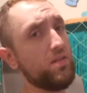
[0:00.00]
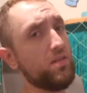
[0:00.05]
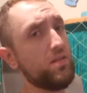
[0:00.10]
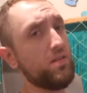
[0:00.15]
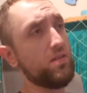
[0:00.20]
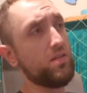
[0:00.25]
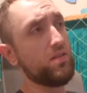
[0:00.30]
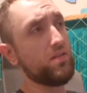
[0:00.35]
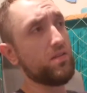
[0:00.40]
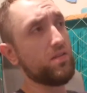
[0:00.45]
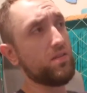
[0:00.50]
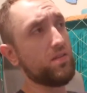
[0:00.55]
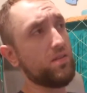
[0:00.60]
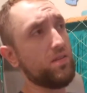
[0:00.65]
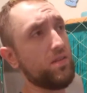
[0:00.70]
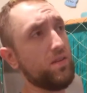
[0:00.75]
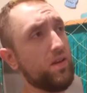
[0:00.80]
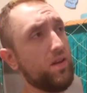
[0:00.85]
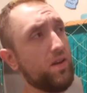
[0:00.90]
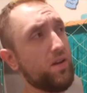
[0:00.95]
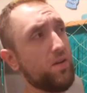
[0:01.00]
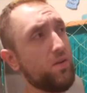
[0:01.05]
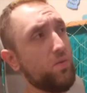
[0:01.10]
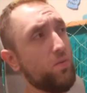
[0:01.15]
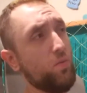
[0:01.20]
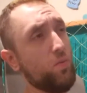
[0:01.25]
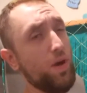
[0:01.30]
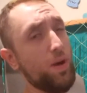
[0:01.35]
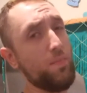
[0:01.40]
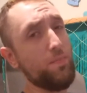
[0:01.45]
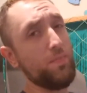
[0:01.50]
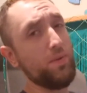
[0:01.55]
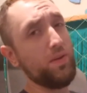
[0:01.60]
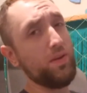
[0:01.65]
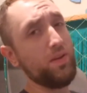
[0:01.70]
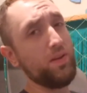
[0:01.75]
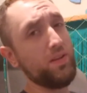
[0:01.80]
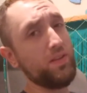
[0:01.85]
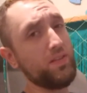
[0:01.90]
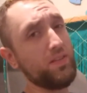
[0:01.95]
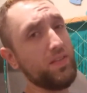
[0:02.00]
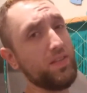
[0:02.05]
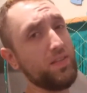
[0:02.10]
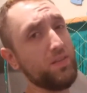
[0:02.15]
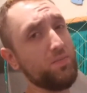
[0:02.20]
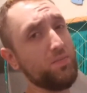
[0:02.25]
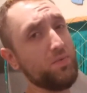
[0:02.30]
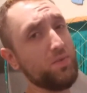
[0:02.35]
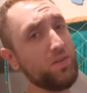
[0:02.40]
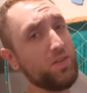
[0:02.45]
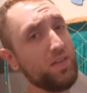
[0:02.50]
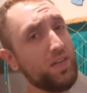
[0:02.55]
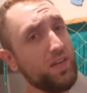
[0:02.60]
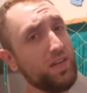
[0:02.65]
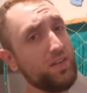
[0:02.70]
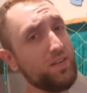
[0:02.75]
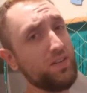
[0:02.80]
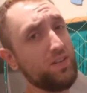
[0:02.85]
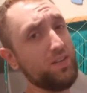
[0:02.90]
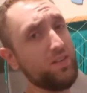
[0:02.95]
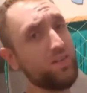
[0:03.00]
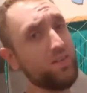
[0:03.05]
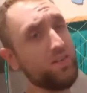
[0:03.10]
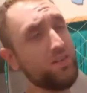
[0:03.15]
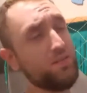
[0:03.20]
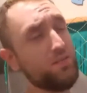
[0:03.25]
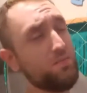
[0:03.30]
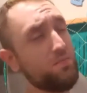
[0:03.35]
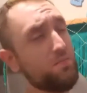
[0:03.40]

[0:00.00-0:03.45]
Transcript: It's not a weapon, it's his protector.